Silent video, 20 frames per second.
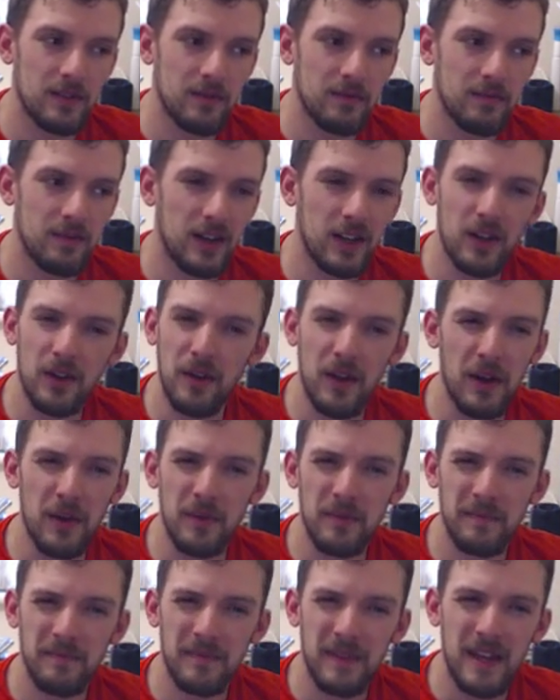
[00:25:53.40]
I don't know.
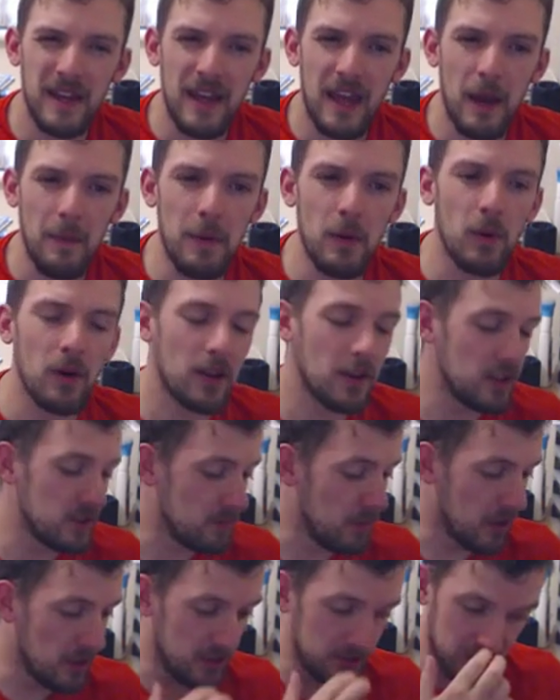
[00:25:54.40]
It'd be one of those
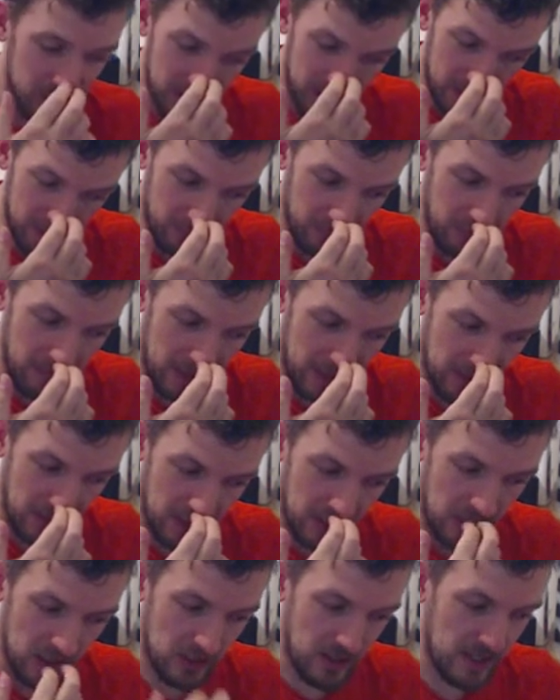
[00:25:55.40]
models, I think, for me, that
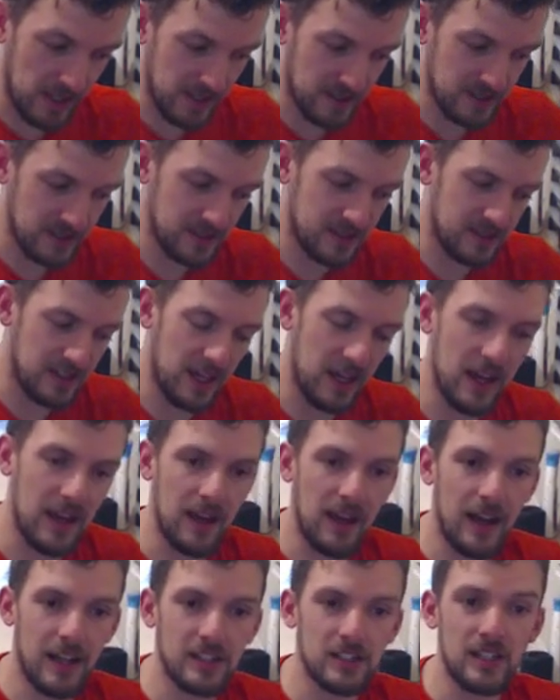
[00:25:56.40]
you need to see it
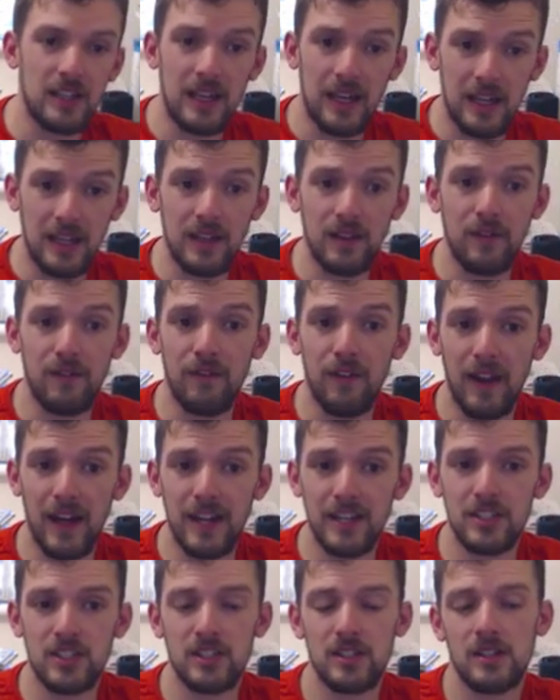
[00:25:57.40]
actually in the
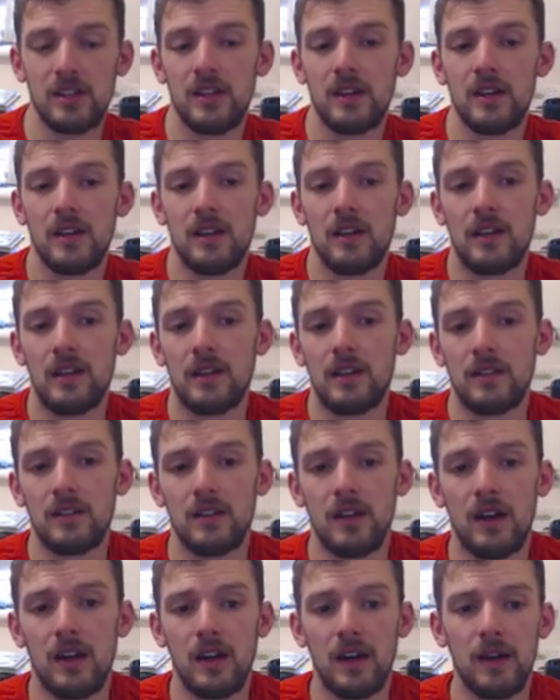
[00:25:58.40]
flesh
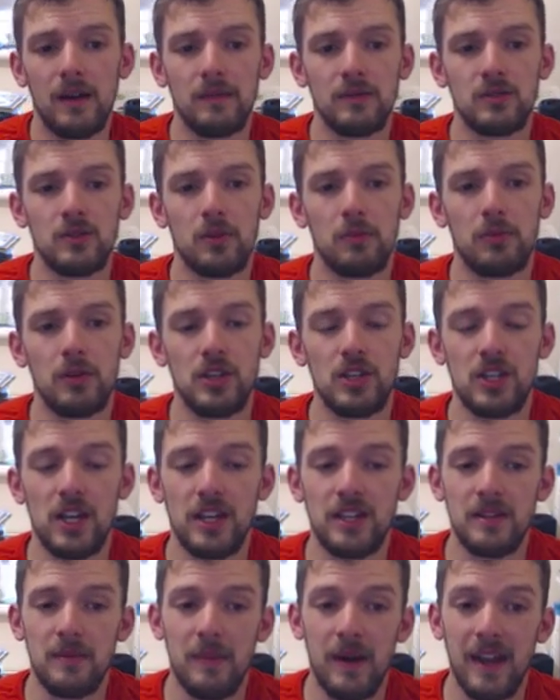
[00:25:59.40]
to
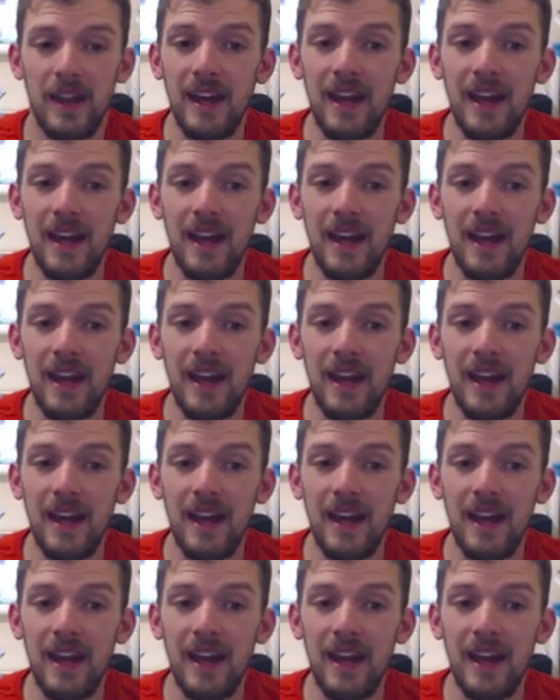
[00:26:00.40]
appreciate it better.